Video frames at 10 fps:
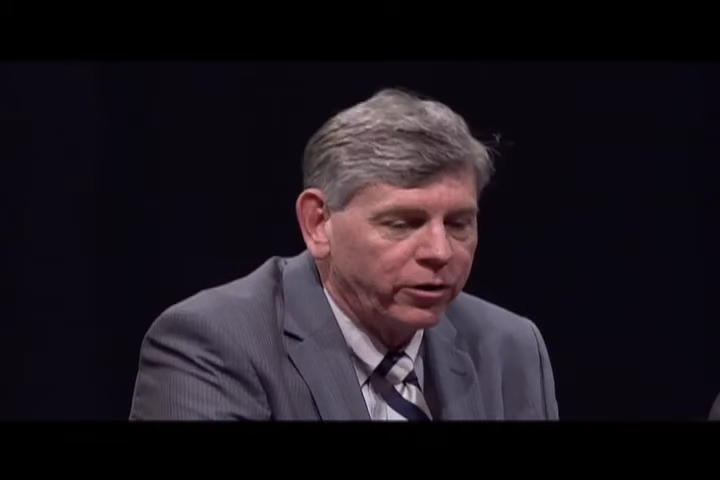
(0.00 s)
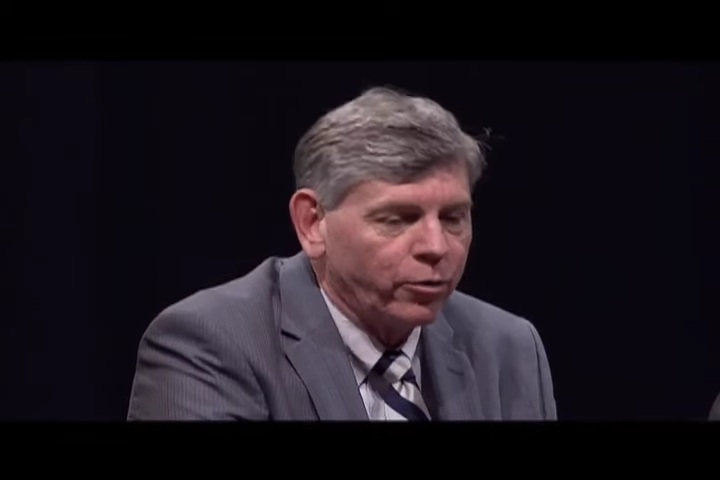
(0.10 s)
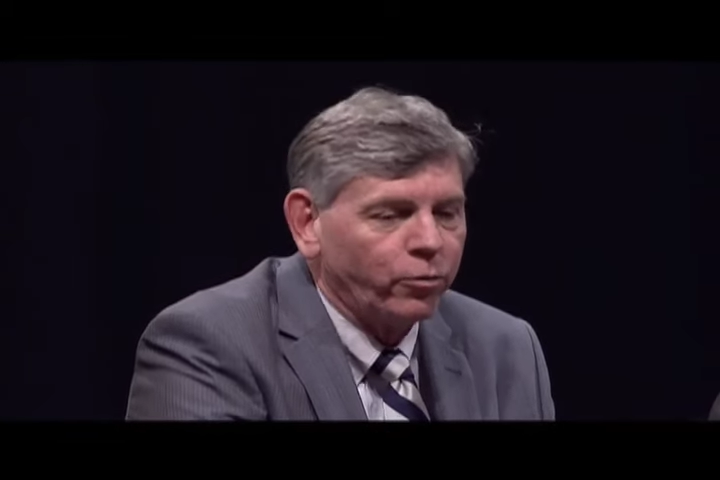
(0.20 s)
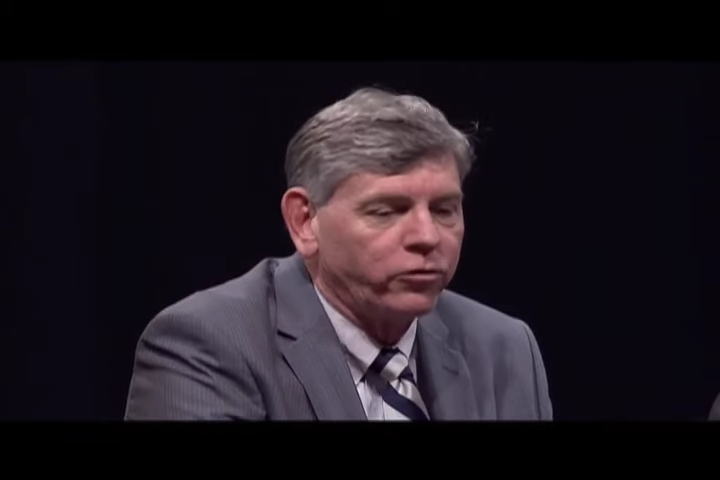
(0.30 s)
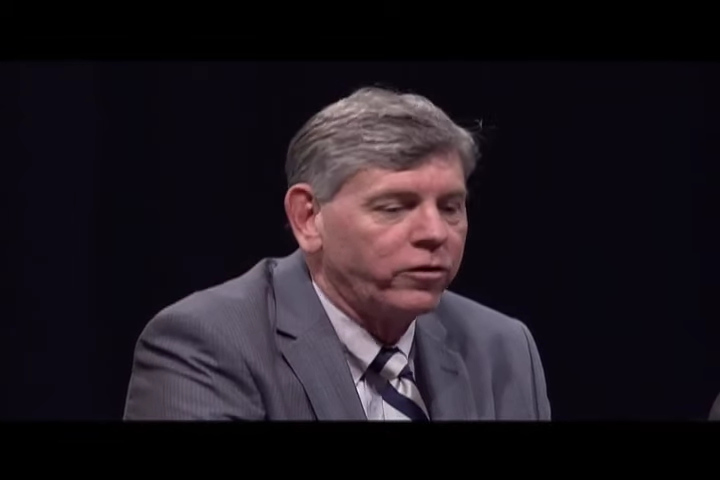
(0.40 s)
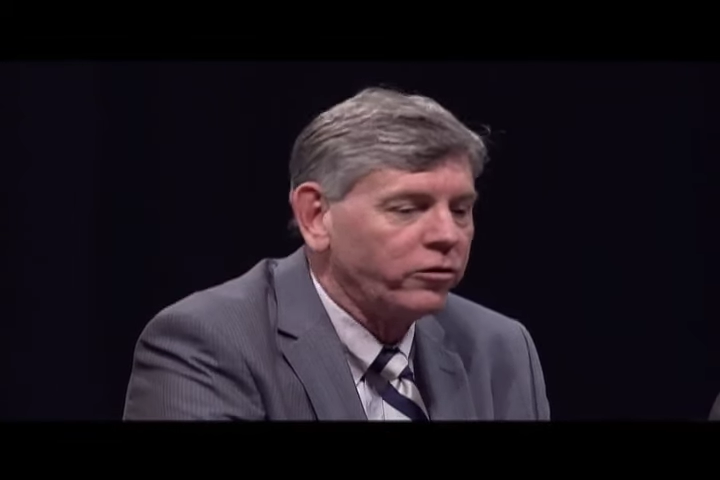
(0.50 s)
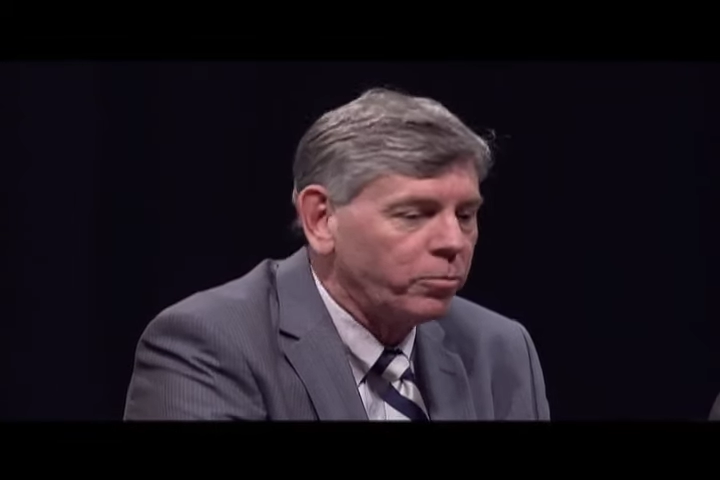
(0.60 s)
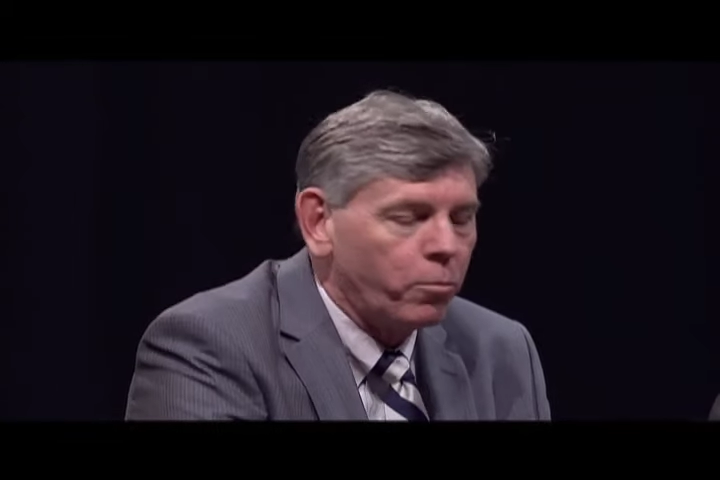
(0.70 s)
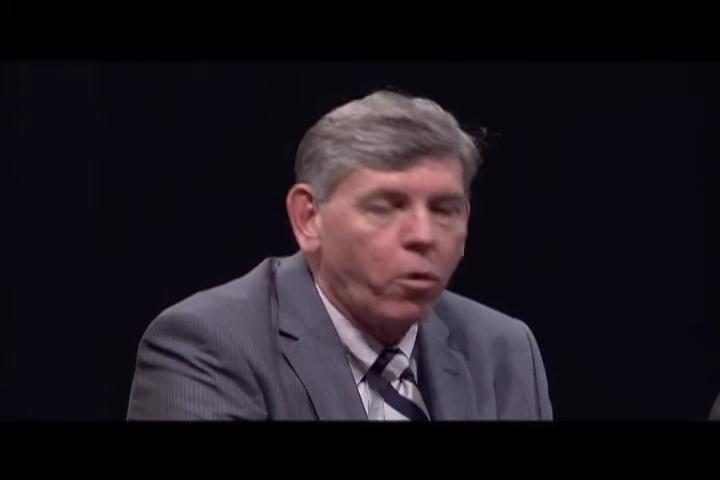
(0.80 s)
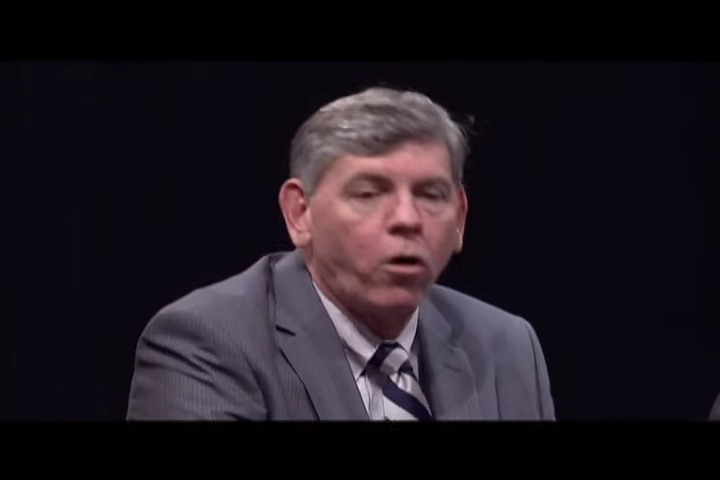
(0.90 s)
there was this
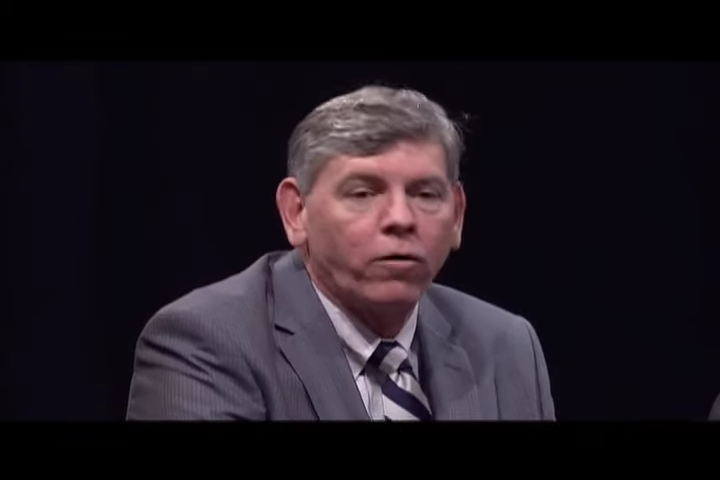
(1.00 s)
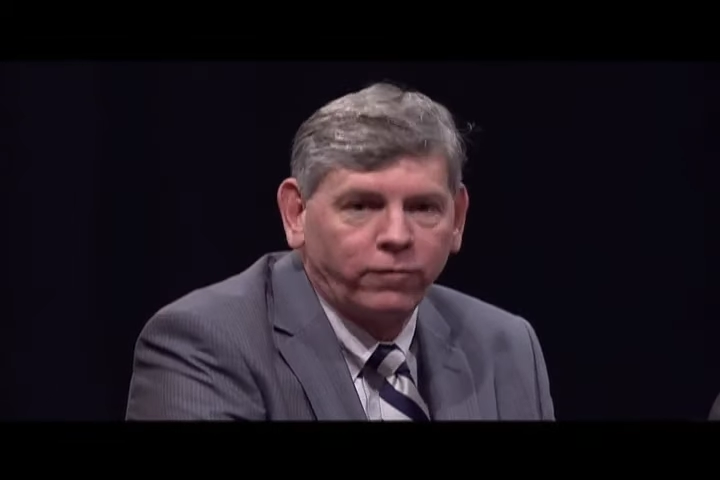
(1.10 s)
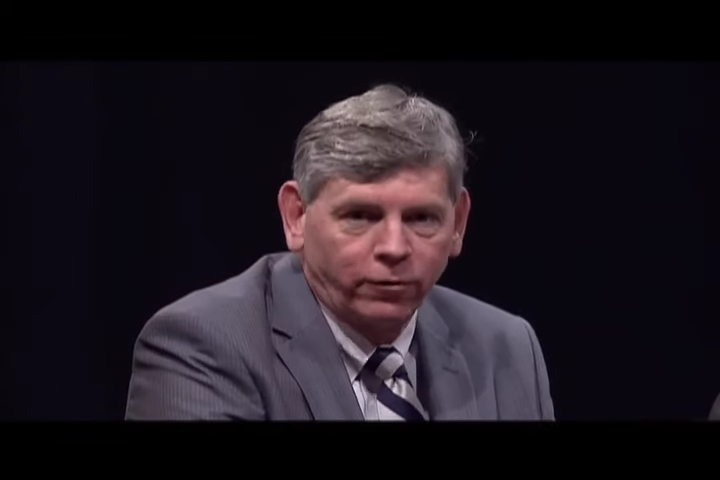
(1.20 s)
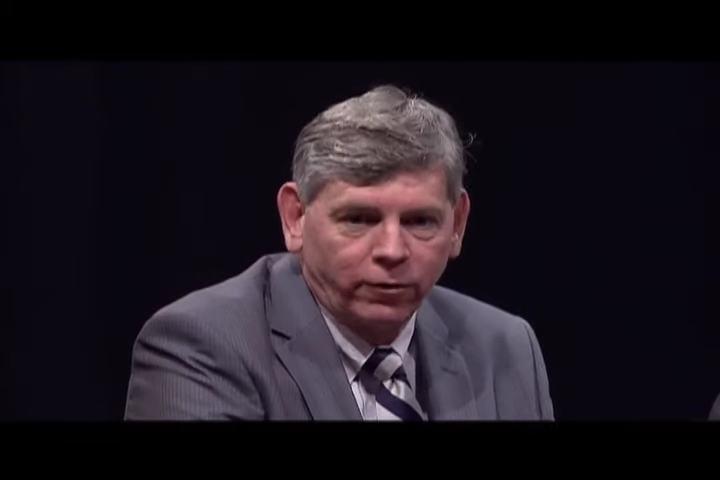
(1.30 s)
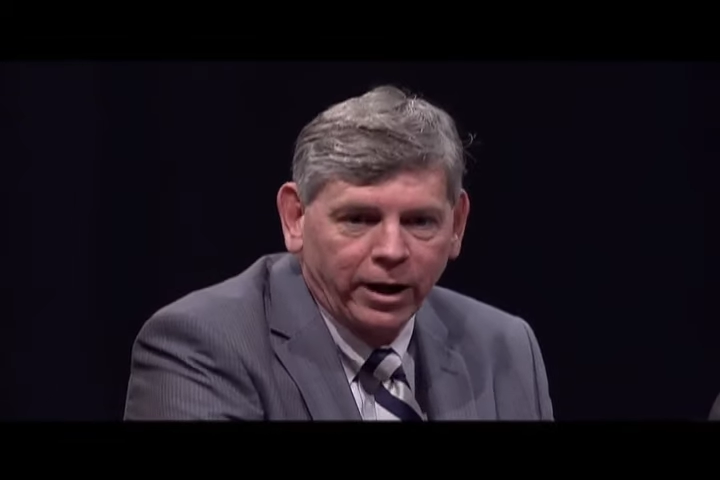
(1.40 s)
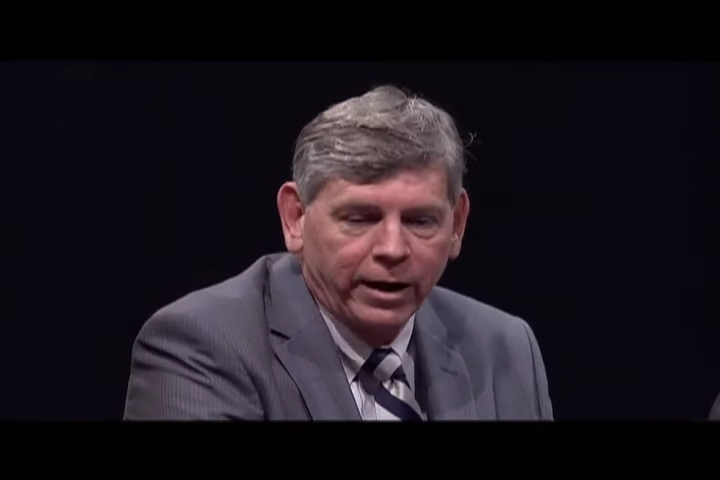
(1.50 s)
marvel